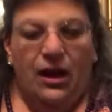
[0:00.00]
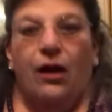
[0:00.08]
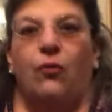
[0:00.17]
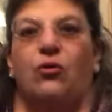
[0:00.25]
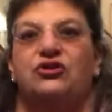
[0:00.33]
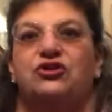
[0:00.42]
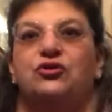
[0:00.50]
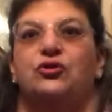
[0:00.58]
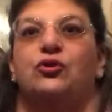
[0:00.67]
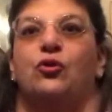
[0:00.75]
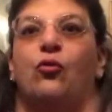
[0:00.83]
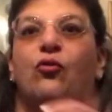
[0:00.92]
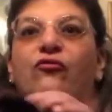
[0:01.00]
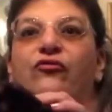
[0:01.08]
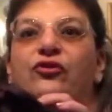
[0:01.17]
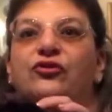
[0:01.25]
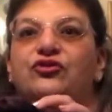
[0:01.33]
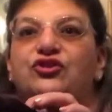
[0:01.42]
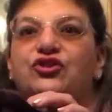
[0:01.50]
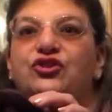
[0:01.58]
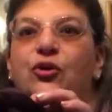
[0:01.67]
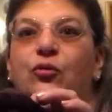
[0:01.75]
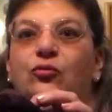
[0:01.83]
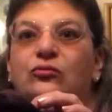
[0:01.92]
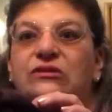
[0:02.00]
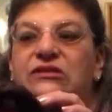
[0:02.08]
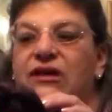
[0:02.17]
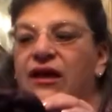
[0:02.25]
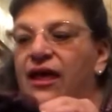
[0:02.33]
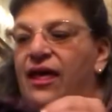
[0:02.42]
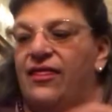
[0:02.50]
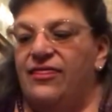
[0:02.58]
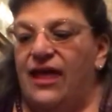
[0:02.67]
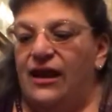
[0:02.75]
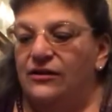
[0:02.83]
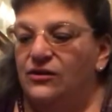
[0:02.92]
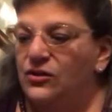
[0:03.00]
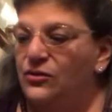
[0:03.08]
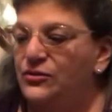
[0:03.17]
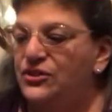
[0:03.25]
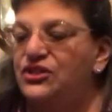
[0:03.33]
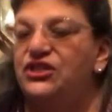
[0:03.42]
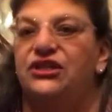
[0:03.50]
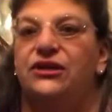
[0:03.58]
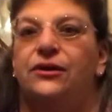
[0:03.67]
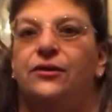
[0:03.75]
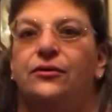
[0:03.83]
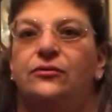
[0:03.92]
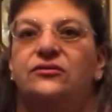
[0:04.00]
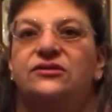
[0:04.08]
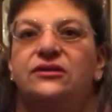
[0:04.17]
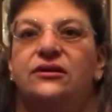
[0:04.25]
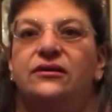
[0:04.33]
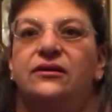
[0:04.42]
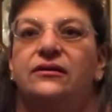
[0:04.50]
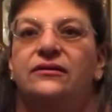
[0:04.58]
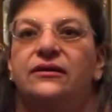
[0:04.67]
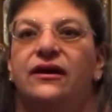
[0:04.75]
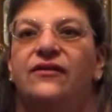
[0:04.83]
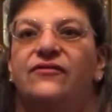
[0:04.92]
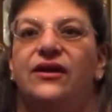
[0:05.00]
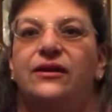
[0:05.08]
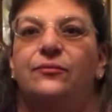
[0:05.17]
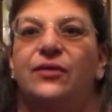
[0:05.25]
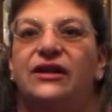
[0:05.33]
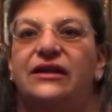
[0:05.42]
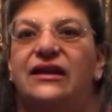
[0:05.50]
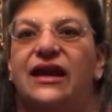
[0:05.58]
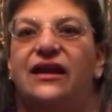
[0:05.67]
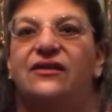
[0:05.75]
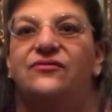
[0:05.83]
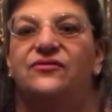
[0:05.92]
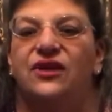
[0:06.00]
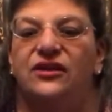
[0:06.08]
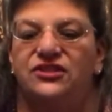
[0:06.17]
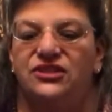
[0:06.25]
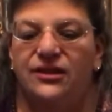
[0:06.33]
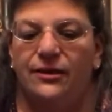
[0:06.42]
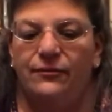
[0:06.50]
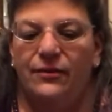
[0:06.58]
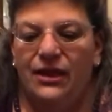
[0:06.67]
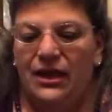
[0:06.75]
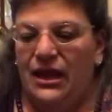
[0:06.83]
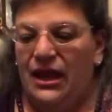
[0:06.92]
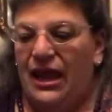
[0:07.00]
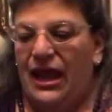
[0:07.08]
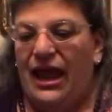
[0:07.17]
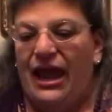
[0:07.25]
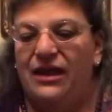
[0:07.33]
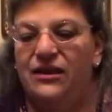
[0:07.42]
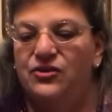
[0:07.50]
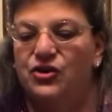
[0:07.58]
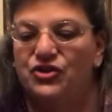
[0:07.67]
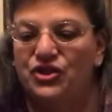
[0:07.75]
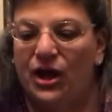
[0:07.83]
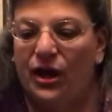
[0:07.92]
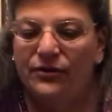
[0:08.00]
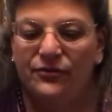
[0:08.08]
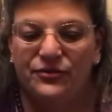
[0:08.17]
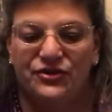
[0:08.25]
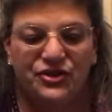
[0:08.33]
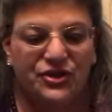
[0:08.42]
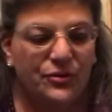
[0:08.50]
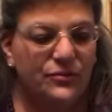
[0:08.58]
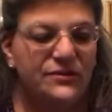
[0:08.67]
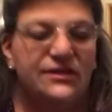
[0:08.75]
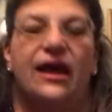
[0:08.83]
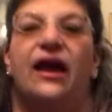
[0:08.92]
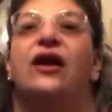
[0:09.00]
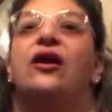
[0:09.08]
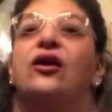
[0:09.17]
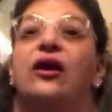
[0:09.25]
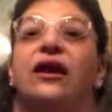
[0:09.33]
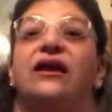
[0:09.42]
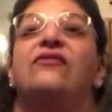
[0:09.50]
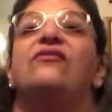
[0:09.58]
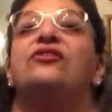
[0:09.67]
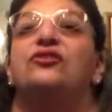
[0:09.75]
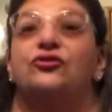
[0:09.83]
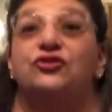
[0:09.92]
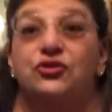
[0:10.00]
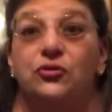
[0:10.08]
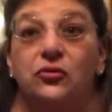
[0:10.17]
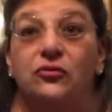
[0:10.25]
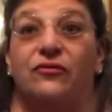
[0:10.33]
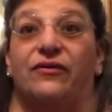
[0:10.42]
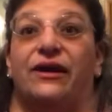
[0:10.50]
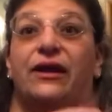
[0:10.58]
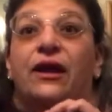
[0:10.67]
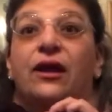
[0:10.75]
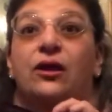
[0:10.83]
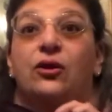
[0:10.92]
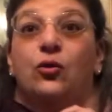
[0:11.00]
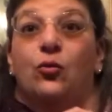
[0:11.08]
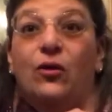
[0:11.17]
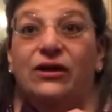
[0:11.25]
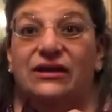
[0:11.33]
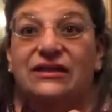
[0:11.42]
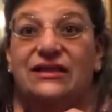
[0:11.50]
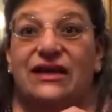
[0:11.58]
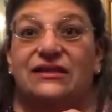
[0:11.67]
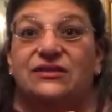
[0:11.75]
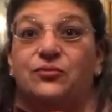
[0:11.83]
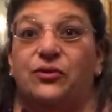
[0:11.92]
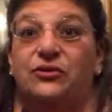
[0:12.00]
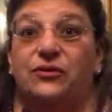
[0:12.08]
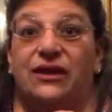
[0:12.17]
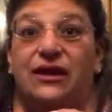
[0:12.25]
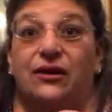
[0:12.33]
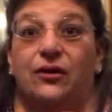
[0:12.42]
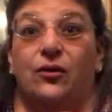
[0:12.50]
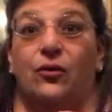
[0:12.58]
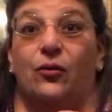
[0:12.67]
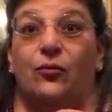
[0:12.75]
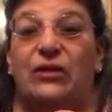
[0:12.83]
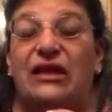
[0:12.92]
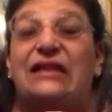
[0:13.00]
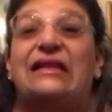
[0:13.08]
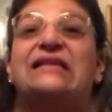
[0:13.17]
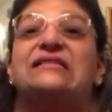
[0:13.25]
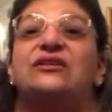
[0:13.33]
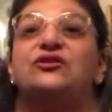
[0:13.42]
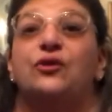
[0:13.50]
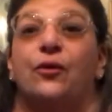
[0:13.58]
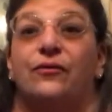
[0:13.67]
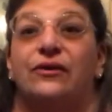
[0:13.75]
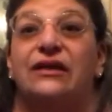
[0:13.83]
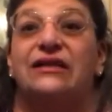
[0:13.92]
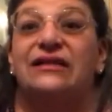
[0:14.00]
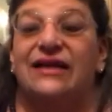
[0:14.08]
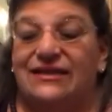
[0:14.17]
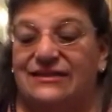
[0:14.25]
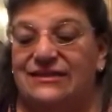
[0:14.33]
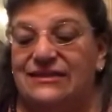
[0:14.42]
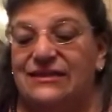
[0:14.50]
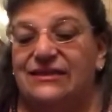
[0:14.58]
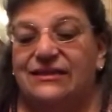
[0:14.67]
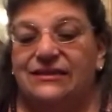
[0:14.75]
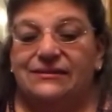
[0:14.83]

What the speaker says: I want you to go over your stones. That includes geodes, if anybody negative touched them, and your chakra stones, even your jewelry you want to cleanse when you get it home, unless it's already cleansed.